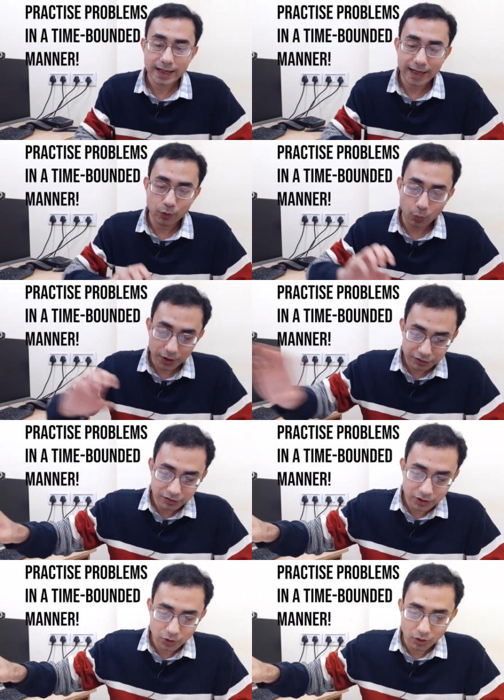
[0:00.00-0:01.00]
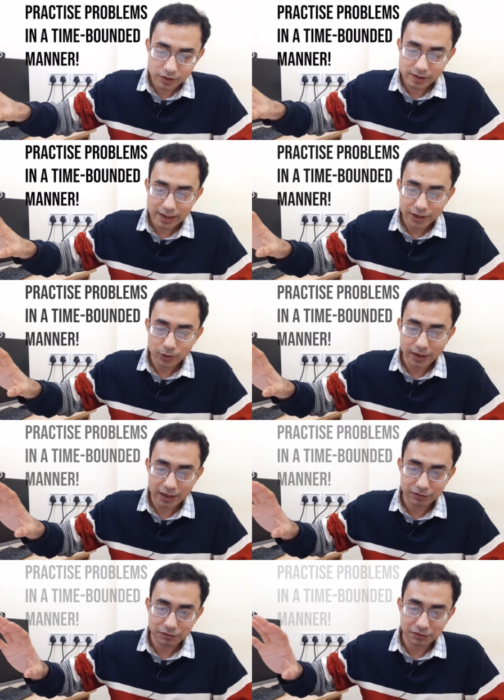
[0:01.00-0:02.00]
And whatever thoughts you
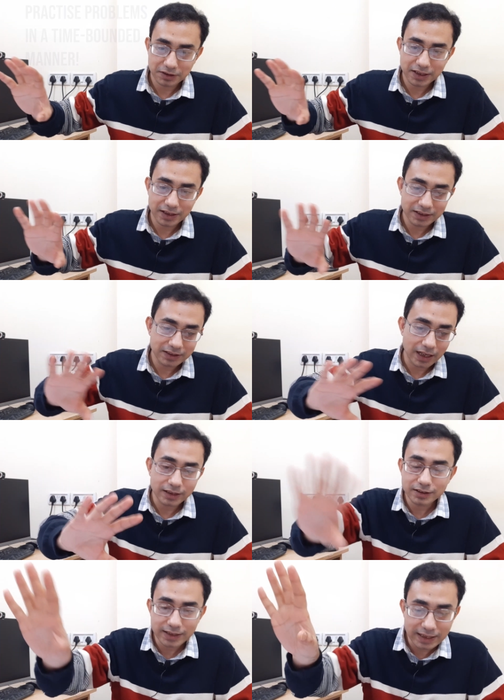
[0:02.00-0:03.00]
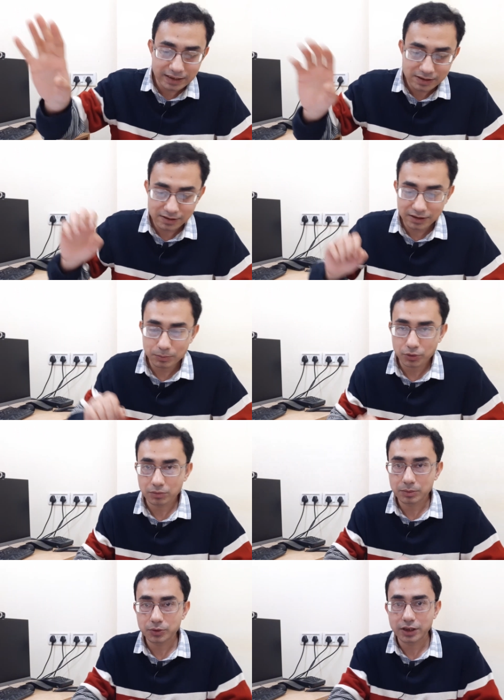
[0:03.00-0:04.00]
have regarding the other directions that the
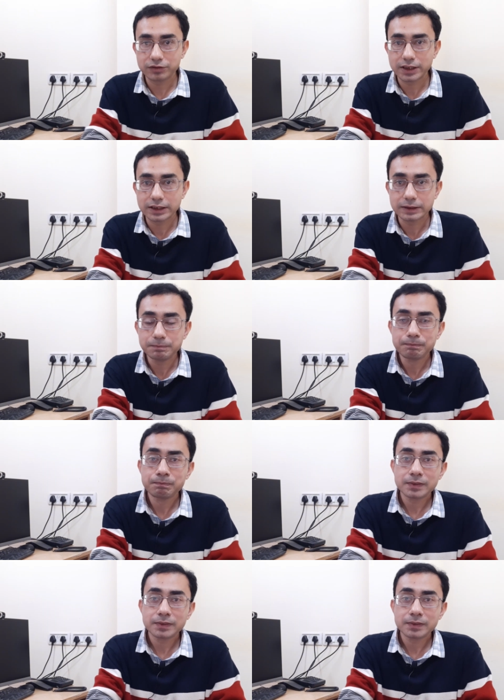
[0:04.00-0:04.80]
problem could have taken,